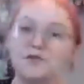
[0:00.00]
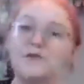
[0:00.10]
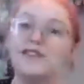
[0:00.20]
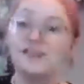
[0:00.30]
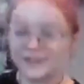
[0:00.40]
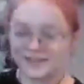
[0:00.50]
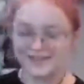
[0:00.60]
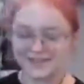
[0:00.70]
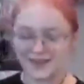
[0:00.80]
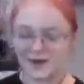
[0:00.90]

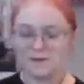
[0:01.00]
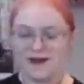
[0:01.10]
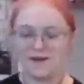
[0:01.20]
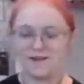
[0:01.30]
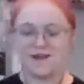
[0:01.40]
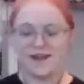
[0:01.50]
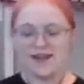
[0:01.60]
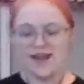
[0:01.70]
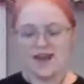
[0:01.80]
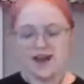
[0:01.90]
learned about
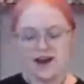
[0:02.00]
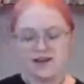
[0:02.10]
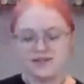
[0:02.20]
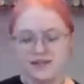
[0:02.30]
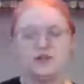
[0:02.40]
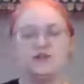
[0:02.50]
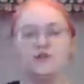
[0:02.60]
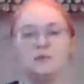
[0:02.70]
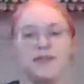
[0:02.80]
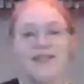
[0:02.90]
a single
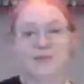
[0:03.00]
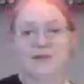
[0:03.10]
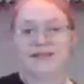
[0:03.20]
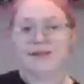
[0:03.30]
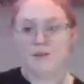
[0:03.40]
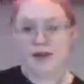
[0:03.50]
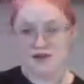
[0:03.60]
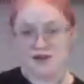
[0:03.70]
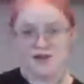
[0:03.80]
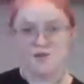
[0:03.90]
replacement
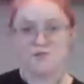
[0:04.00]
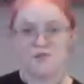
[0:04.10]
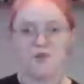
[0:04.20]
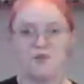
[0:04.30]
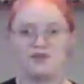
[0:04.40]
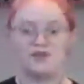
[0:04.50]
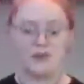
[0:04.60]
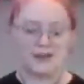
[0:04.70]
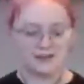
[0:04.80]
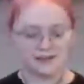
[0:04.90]
combustion, which is
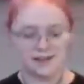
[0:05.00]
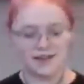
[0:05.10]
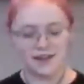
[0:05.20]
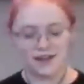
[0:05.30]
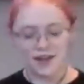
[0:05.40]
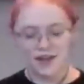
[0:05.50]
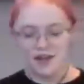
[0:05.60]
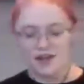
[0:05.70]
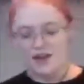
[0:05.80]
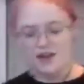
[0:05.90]
basically
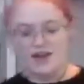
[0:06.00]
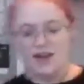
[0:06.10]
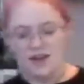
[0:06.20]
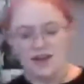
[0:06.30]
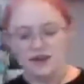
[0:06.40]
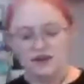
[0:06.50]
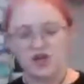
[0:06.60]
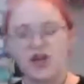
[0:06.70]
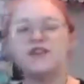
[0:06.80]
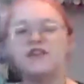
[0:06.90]

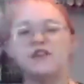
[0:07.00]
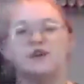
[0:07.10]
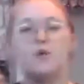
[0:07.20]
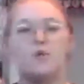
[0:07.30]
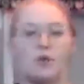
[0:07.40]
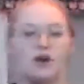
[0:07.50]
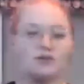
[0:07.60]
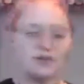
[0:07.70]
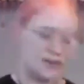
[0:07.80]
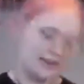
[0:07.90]
changing one of
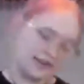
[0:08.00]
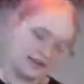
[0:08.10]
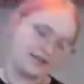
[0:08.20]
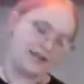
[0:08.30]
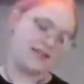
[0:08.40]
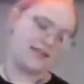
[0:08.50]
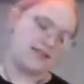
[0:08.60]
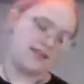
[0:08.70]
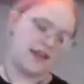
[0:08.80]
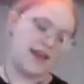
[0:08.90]
the things. Like the
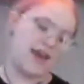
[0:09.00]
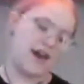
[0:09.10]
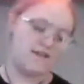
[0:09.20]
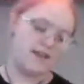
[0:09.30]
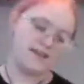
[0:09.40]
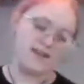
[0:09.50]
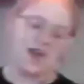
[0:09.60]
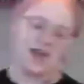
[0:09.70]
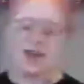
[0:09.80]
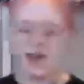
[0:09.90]
thing I have is
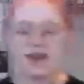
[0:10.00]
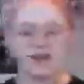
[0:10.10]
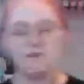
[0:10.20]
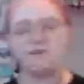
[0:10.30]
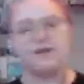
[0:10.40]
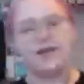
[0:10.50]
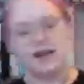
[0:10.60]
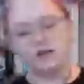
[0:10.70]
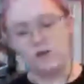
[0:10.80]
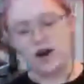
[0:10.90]
A plus
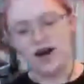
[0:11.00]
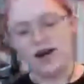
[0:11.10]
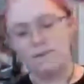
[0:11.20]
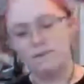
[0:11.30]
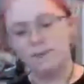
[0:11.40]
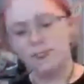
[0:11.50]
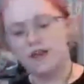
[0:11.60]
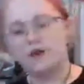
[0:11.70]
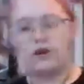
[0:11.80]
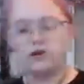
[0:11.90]
XY
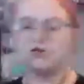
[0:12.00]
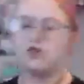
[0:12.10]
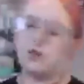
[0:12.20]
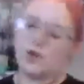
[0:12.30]
goes to